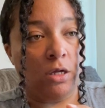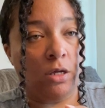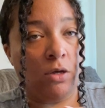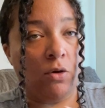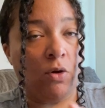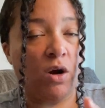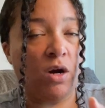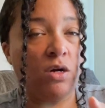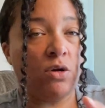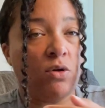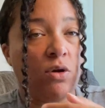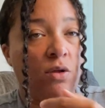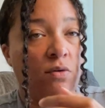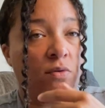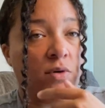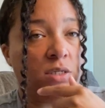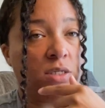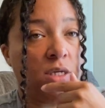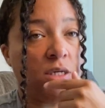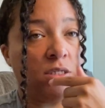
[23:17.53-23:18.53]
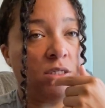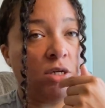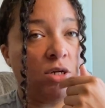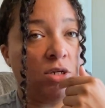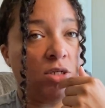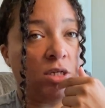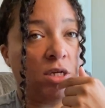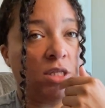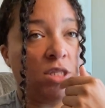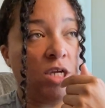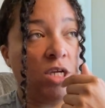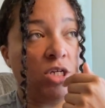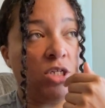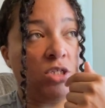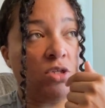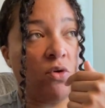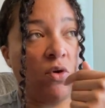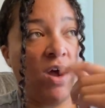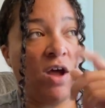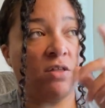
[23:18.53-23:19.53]
or I don't even want to say seriously they just
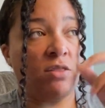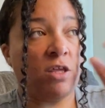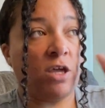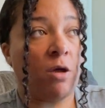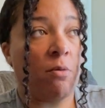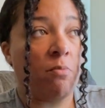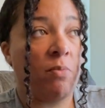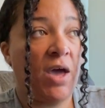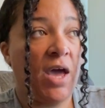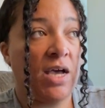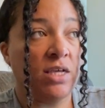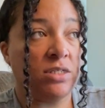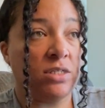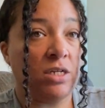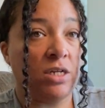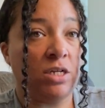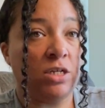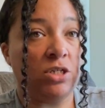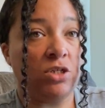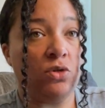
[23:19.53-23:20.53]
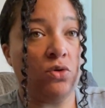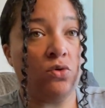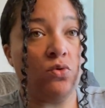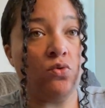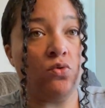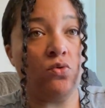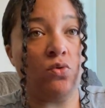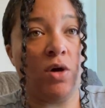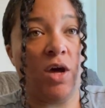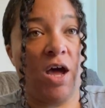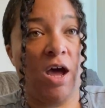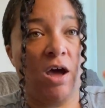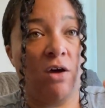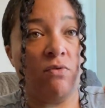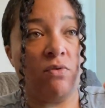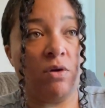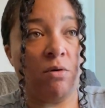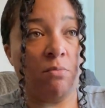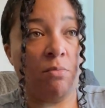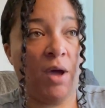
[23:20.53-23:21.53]
don't have the capacity to have
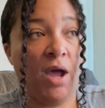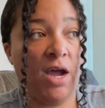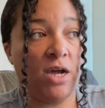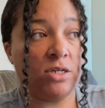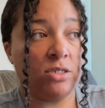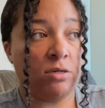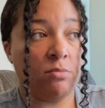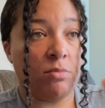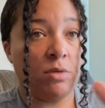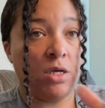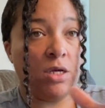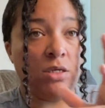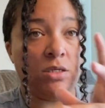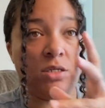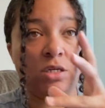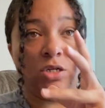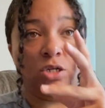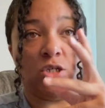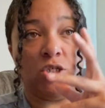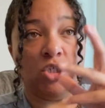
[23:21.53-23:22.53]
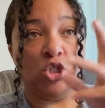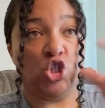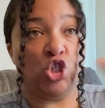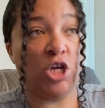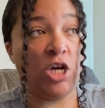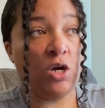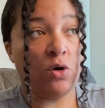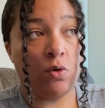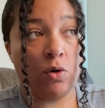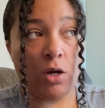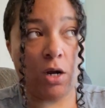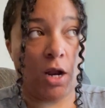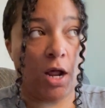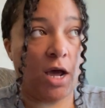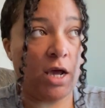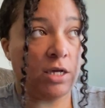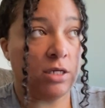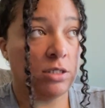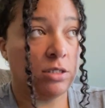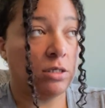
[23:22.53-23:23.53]
compassion because they just
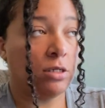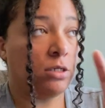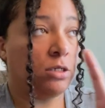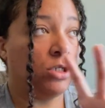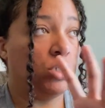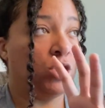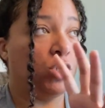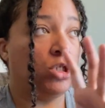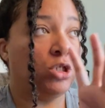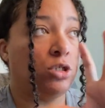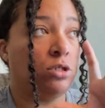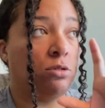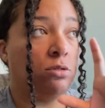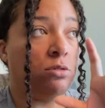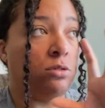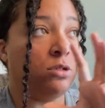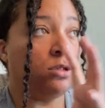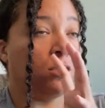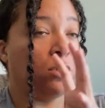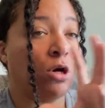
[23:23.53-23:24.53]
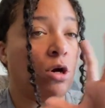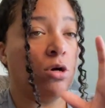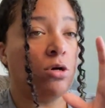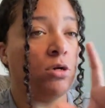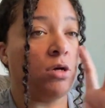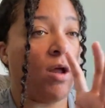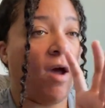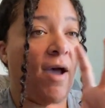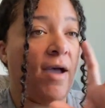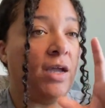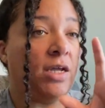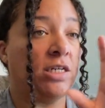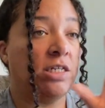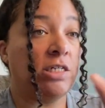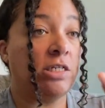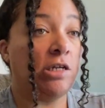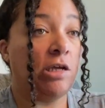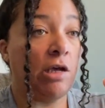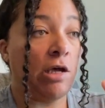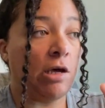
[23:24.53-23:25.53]
generalize a certain
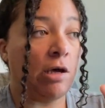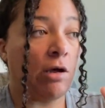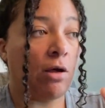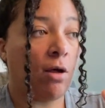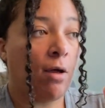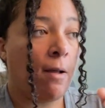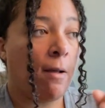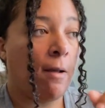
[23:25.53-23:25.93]
idea